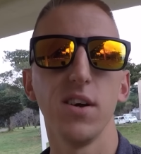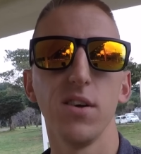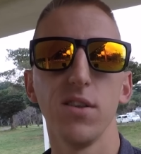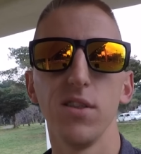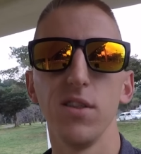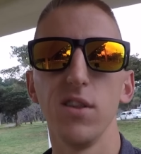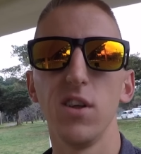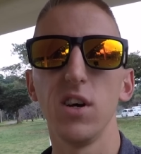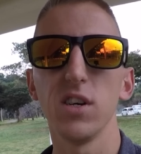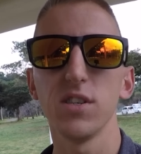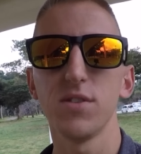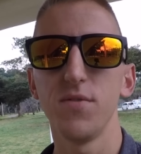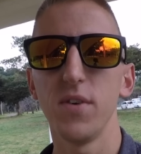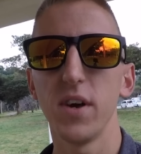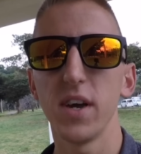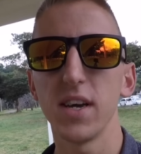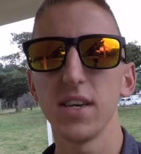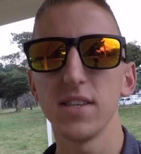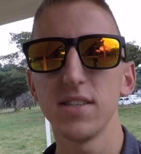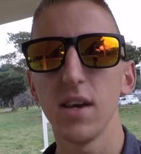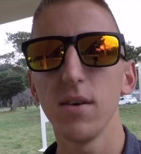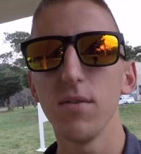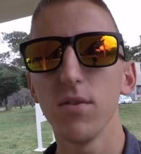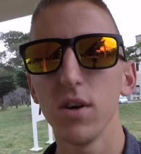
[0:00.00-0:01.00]
that's held in
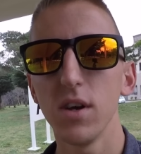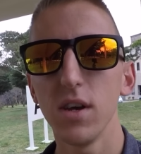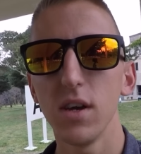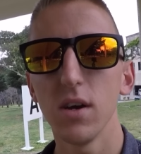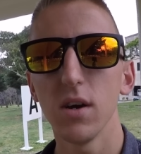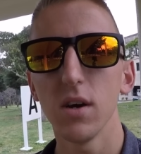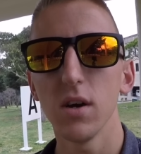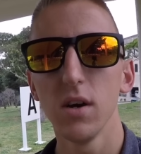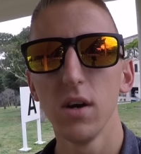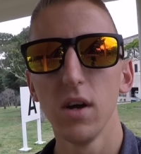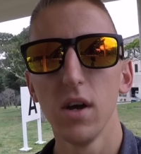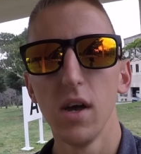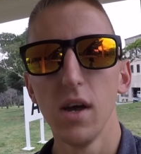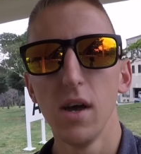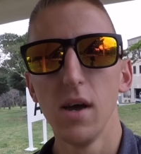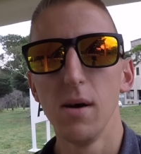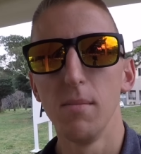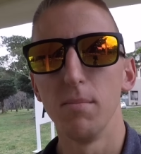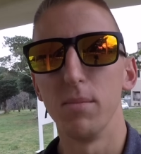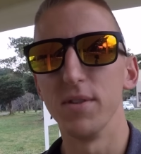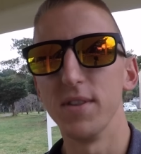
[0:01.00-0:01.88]
Las Vegas every year,